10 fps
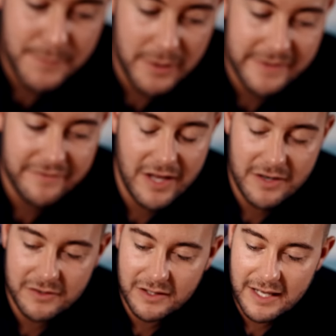permanent
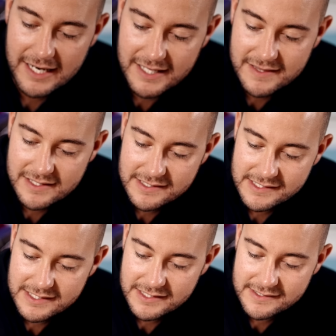vinyl and
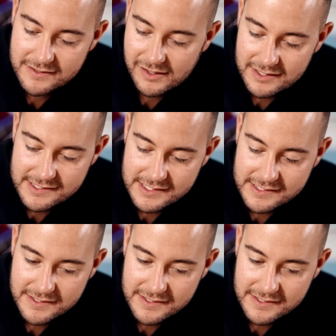this is glossy,